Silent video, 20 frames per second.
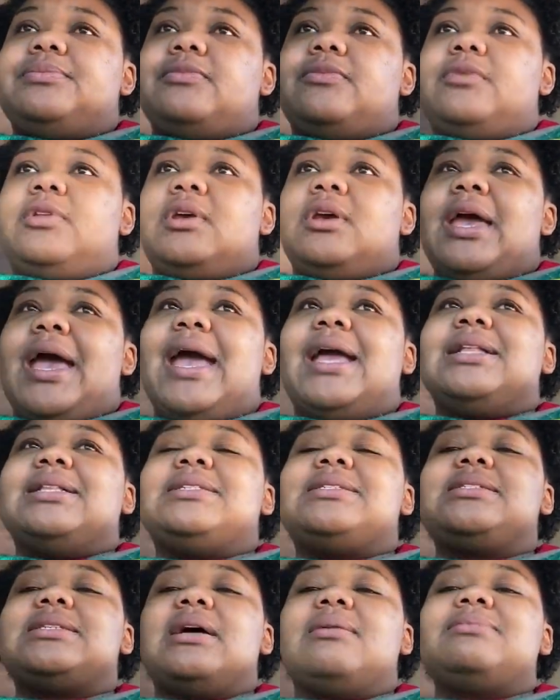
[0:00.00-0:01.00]
And
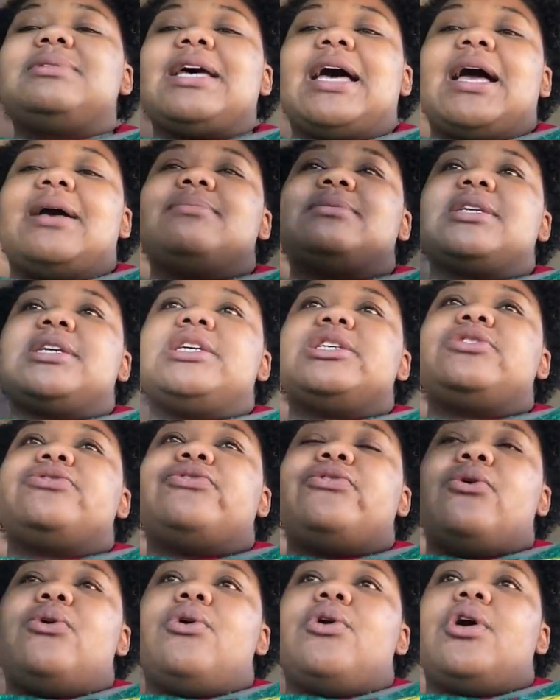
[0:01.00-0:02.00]
sometimes it's
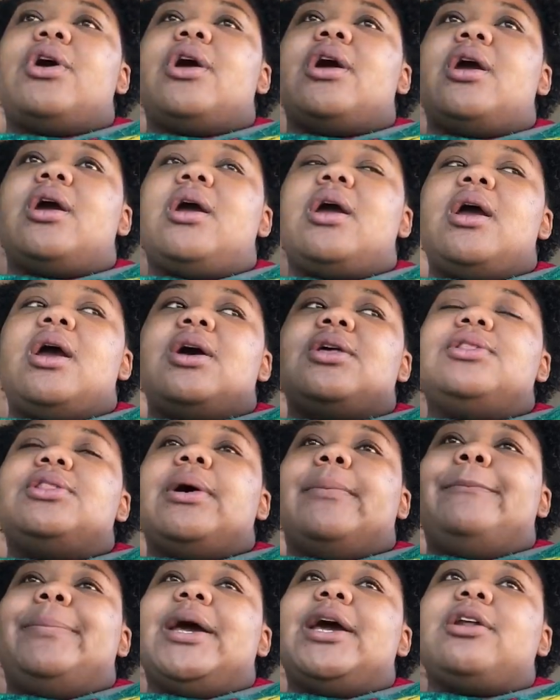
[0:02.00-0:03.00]
for the
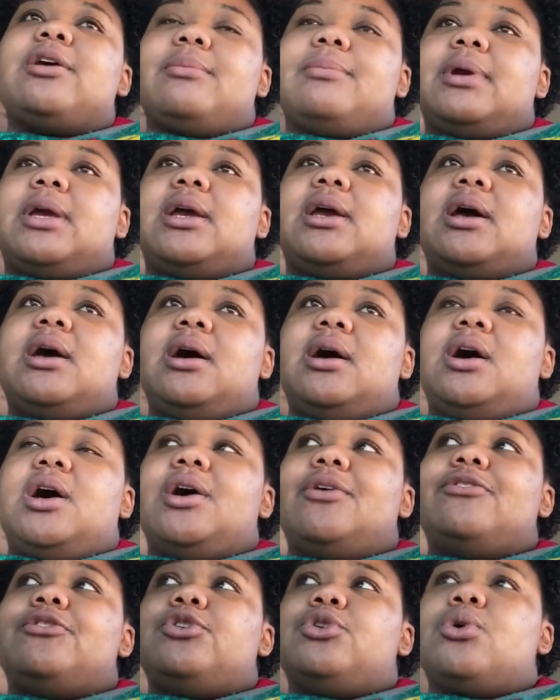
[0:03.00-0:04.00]
betterment
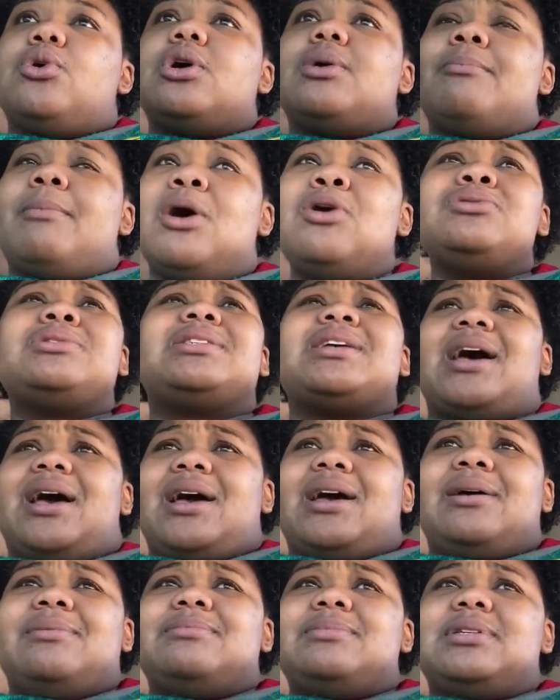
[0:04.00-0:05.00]
of most
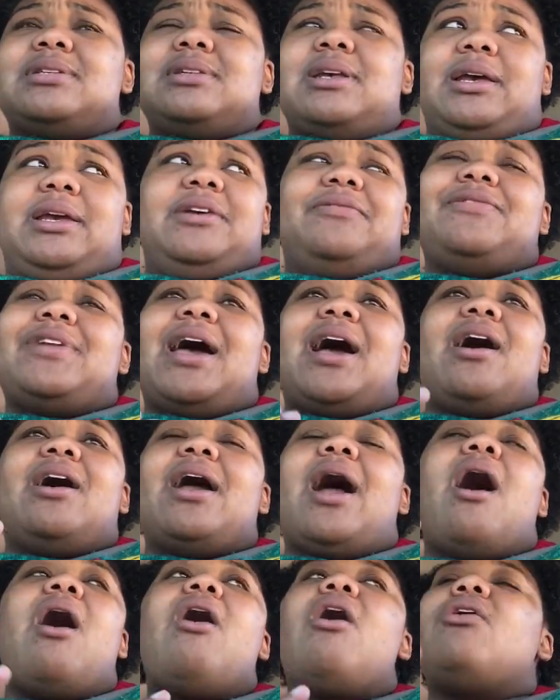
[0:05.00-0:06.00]
times, if not
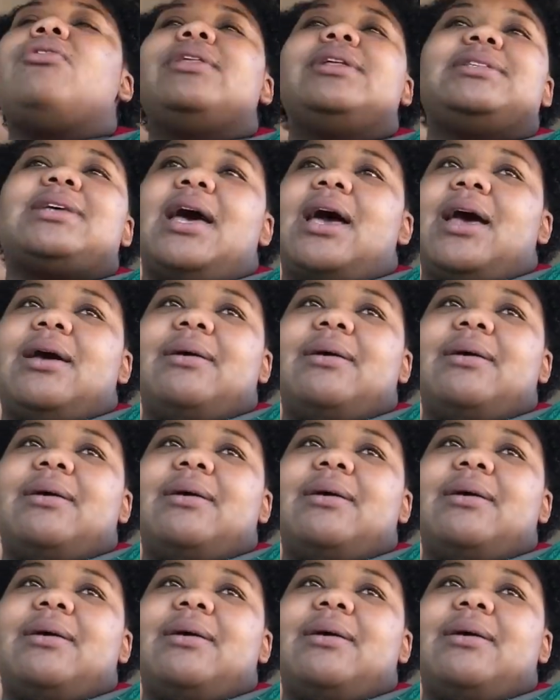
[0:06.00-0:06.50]
all the time,